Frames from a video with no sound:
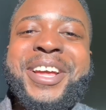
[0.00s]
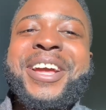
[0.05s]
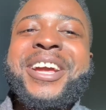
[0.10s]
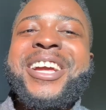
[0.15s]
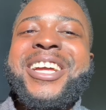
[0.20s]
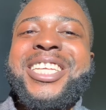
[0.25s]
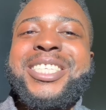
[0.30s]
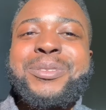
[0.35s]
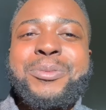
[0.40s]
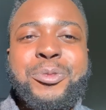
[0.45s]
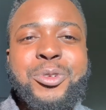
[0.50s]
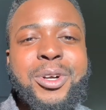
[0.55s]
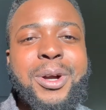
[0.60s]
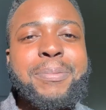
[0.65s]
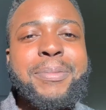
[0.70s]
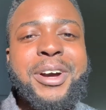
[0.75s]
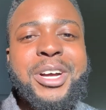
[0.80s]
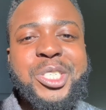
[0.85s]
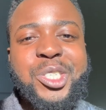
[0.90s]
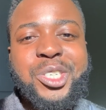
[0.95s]
It's more
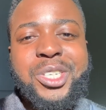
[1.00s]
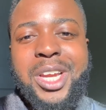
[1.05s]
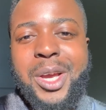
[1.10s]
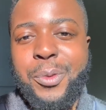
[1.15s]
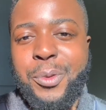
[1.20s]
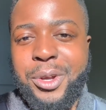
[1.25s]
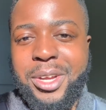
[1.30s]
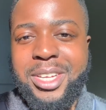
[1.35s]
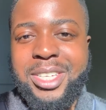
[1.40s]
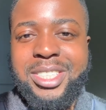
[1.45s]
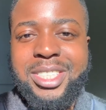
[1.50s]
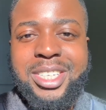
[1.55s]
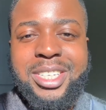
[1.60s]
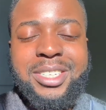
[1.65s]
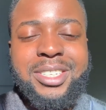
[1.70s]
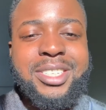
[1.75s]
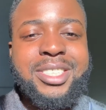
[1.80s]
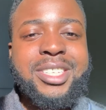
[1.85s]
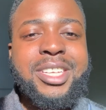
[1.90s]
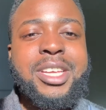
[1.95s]
about your networking
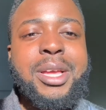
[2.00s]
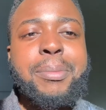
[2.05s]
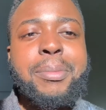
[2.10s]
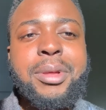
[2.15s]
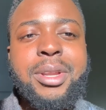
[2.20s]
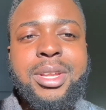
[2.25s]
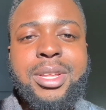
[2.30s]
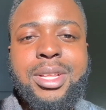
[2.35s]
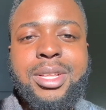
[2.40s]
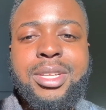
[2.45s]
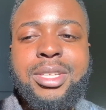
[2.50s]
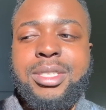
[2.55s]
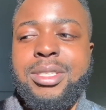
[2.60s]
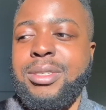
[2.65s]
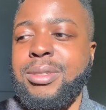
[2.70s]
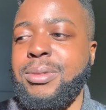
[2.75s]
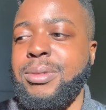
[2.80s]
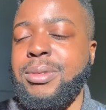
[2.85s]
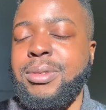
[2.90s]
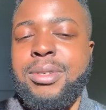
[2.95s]
skills and your ability
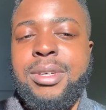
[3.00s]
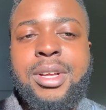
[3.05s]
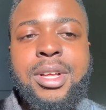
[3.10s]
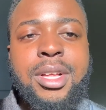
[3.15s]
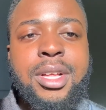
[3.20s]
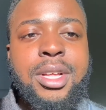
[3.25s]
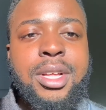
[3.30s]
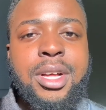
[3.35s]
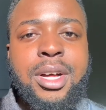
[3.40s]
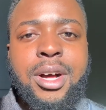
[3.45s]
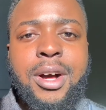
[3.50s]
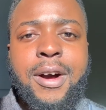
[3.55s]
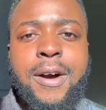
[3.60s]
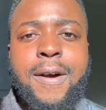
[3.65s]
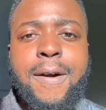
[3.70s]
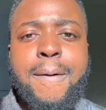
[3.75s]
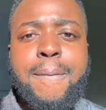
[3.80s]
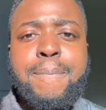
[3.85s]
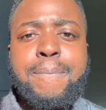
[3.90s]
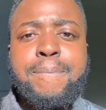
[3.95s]
to
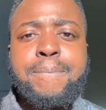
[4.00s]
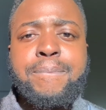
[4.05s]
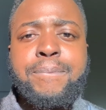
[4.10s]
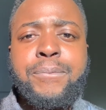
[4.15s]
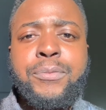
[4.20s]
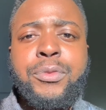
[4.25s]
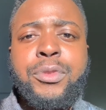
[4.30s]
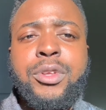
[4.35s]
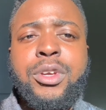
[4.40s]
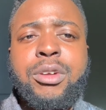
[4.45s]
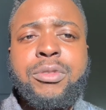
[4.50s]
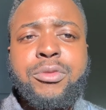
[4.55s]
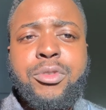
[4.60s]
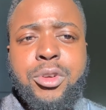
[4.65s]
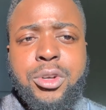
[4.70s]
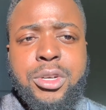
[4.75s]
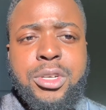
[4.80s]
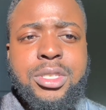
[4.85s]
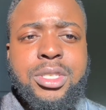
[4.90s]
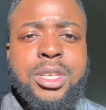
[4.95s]

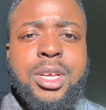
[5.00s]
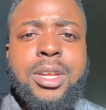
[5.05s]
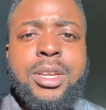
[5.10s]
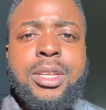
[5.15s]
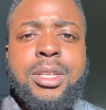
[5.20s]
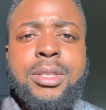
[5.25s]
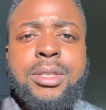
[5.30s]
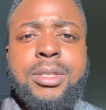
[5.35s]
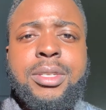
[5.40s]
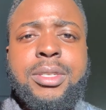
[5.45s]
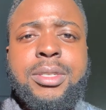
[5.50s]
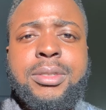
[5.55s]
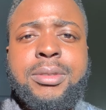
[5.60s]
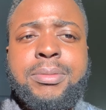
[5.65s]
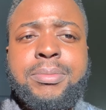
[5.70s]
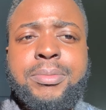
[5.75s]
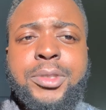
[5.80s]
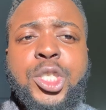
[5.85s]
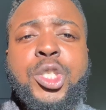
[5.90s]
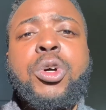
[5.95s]
converse and
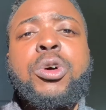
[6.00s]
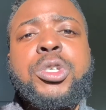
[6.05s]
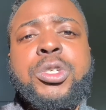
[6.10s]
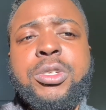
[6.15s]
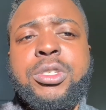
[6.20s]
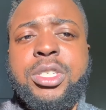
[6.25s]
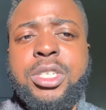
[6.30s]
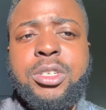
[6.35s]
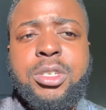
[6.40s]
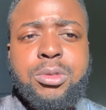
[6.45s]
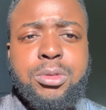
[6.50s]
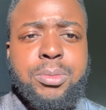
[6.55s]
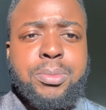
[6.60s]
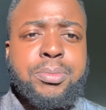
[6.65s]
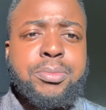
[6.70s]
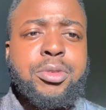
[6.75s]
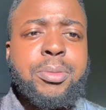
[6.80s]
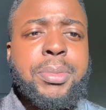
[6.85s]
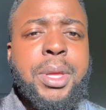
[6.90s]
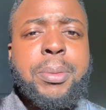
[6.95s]
social skills
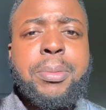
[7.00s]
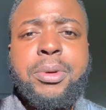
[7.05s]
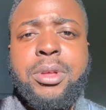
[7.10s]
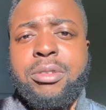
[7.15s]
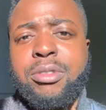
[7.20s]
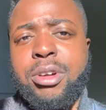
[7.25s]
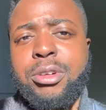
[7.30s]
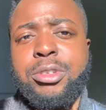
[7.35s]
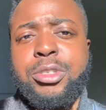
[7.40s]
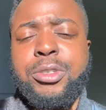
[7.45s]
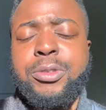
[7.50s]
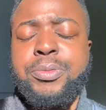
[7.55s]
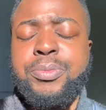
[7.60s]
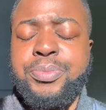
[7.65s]
with people around you.